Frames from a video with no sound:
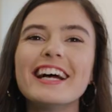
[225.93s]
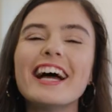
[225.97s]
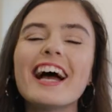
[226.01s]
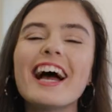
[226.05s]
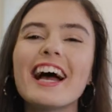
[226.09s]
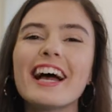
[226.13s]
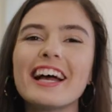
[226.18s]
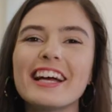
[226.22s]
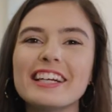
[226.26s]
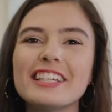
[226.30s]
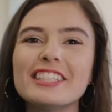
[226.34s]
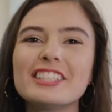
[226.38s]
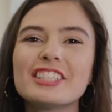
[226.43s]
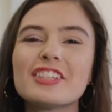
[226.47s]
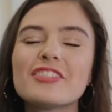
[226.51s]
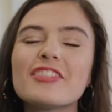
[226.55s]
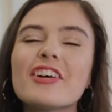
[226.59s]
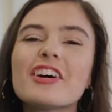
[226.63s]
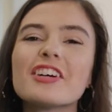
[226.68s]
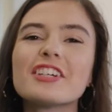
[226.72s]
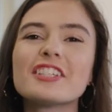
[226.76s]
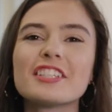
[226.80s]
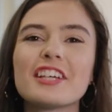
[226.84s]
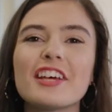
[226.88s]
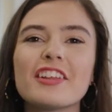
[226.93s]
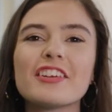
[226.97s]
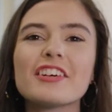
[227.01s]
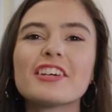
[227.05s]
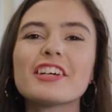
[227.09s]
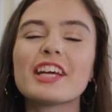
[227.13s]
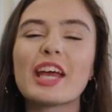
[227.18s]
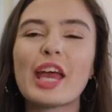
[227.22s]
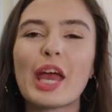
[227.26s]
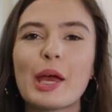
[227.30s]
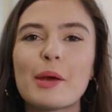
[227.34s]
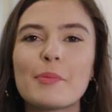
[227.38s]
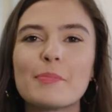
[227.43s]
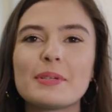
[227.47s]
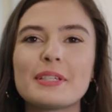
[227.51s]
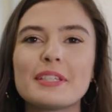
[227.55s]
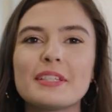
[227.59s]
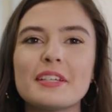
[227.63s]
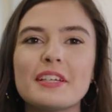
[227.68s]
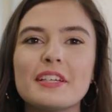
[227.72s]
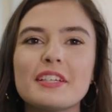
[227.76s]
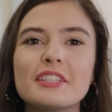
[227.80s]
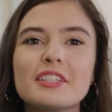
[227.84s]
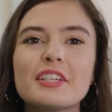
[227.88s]
At each of our southern
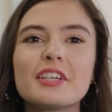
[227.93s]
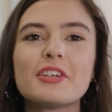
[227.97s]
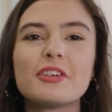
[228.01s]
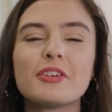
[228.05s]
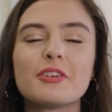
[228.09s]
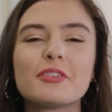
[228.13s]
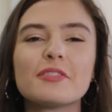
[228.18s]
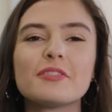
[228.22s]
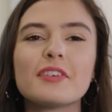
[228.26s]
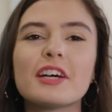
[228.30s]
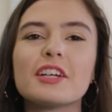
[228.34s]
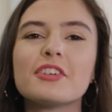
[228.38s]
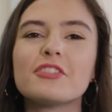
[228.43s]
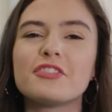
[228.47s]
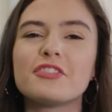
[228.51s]
campuses, you'll find